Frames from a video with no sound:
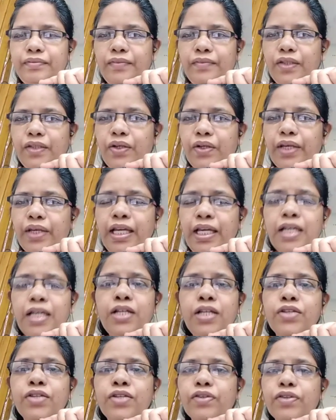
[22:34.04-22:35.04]
Okay,
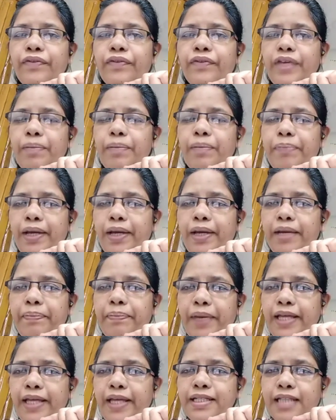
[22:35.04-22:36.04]
so we
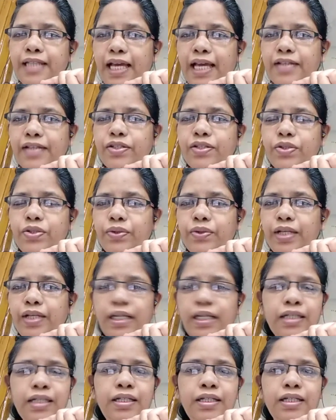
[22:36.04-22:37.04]
pay tax to
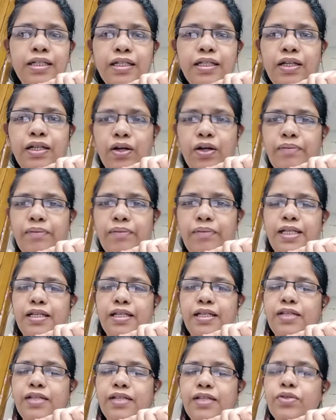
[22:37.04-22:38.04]
the government.
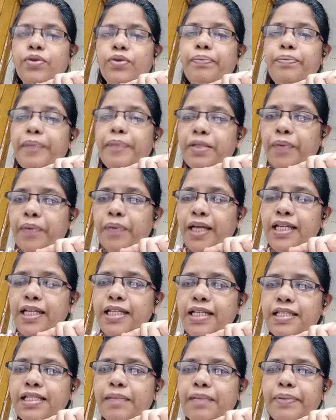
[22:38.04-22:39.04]
So Patwari
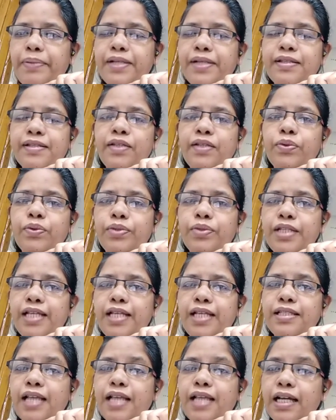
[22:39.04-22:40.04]
is the person who
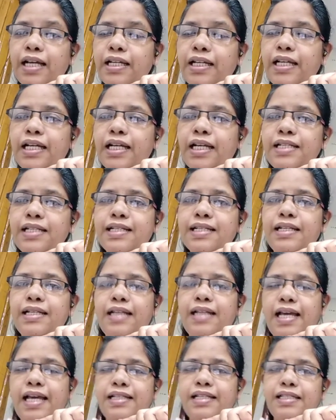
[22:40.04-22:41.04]
takes the agricultural
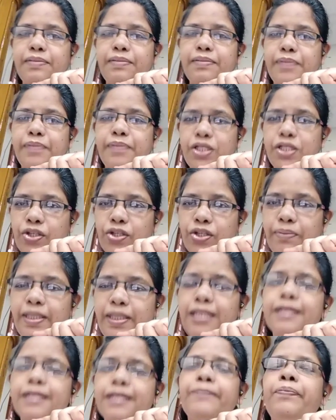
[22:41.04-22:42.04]
land's
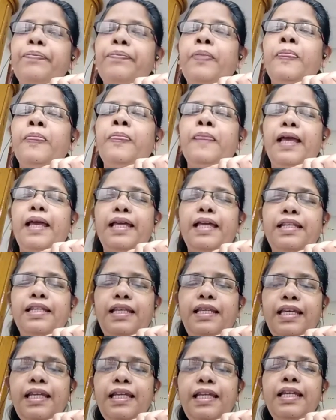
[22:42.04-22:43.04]
measurement, and
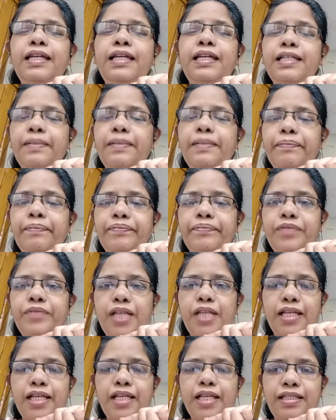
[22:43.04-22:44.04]
he
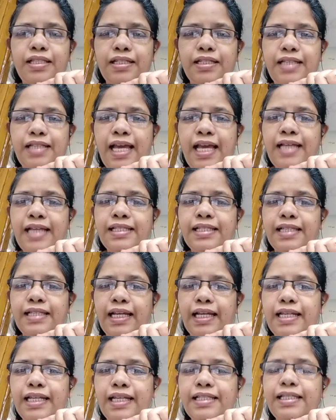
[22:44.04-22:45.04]
takes the tax,
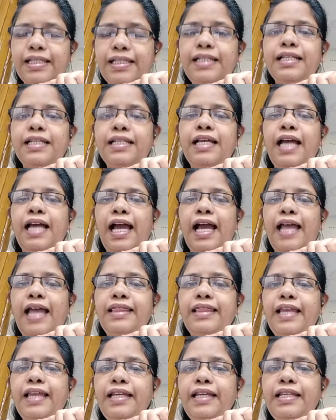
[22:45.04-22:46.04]
collects it, and
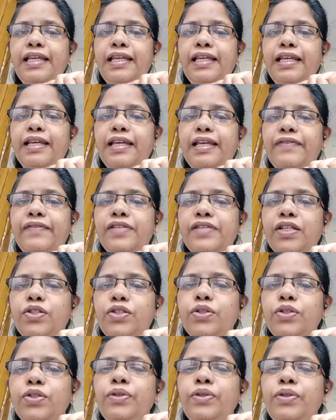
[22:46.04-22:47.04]
then he gives it to